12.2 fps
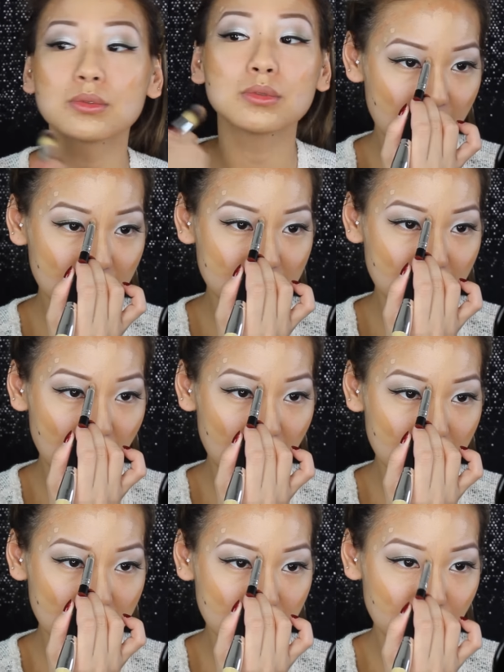And the
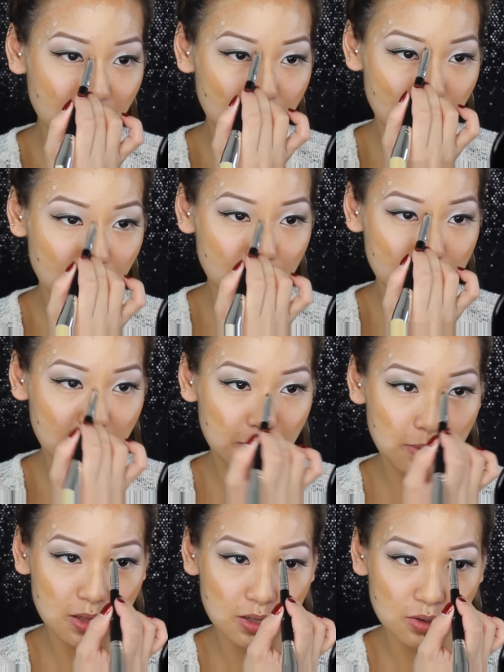sides of your nose can
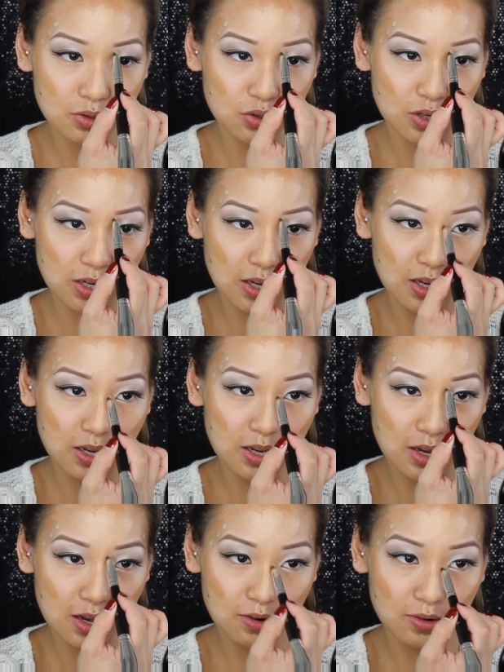be a little
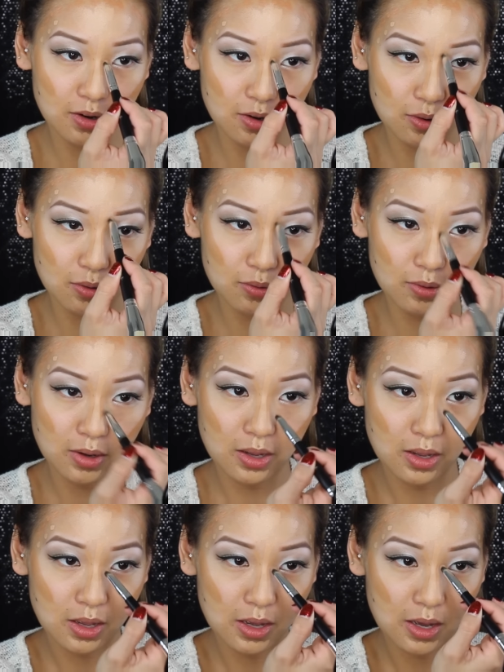tricky. I don't know.
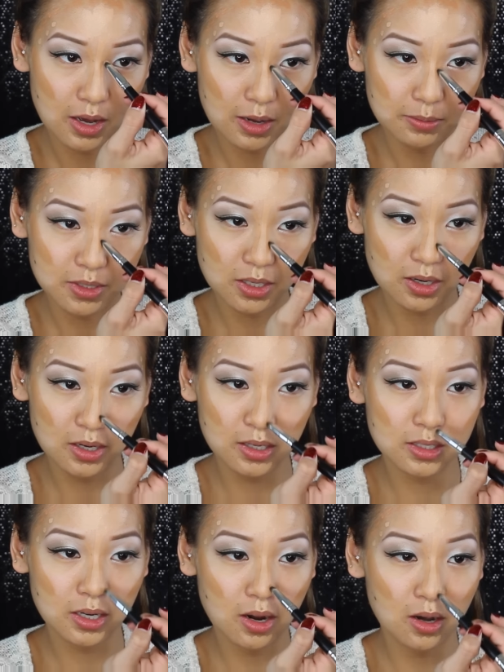I'm
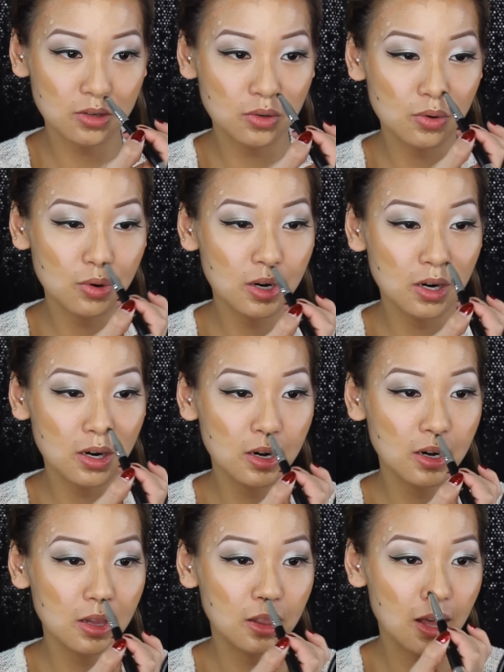starting to
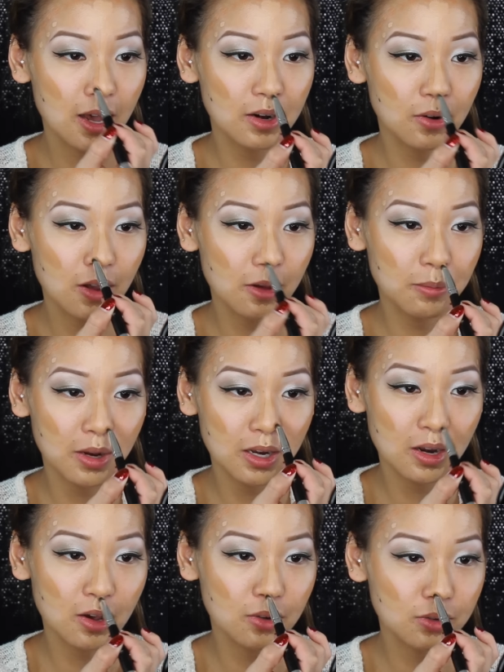contour a lot around my
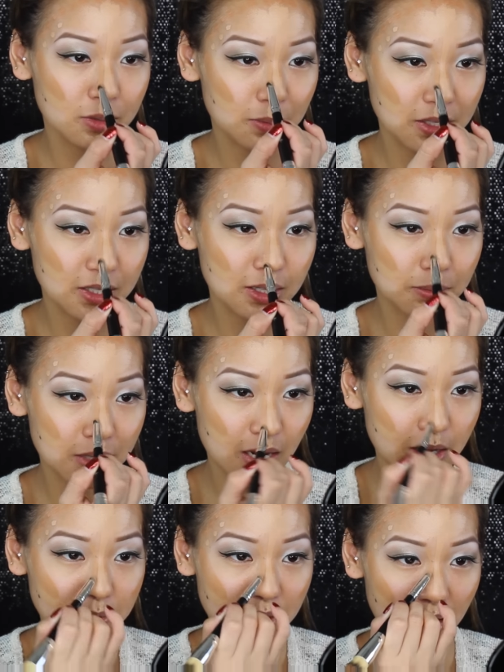nose, but
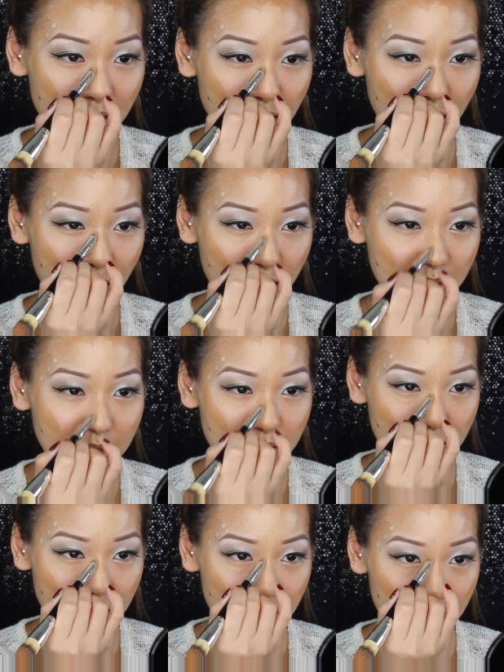sometimes it can
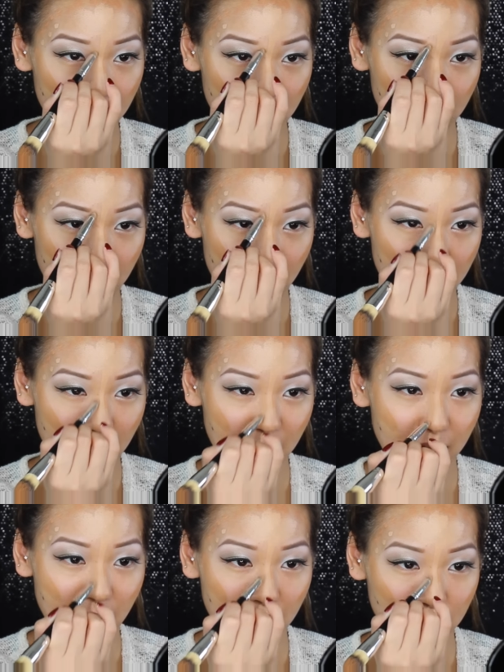look not
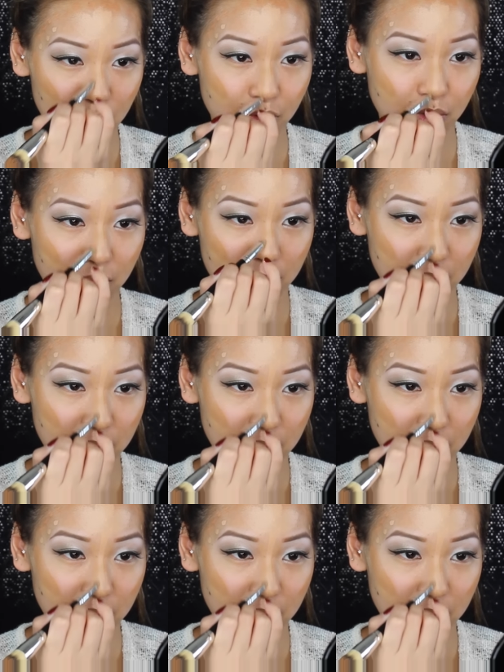that natural.